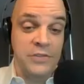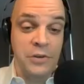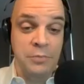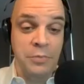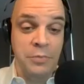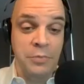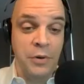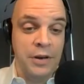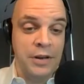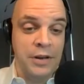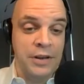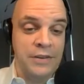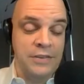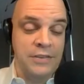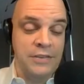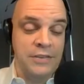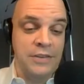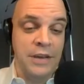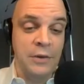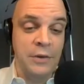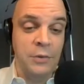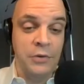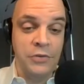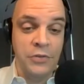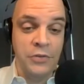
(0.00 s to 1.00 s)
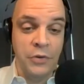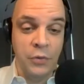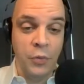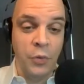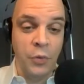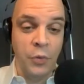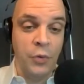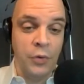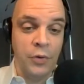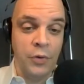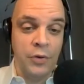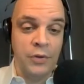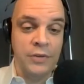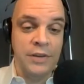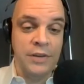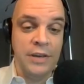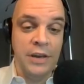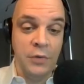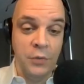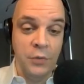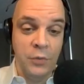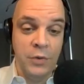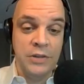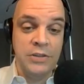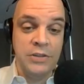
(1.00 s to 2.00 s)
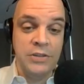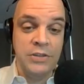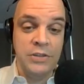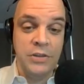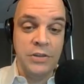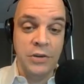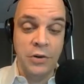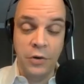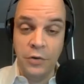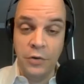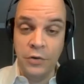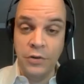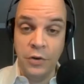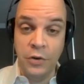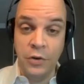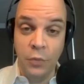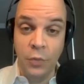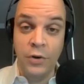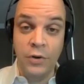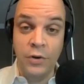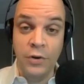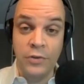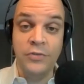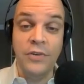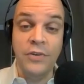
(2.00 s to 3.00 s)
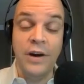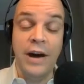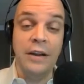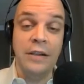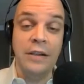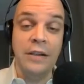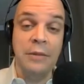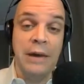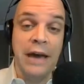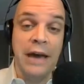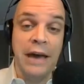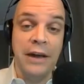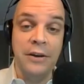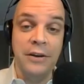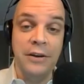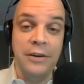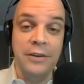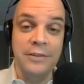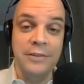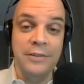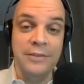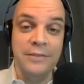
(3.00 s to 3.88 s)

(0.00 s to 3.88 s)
you put it, it was a world in which your words finally mattered.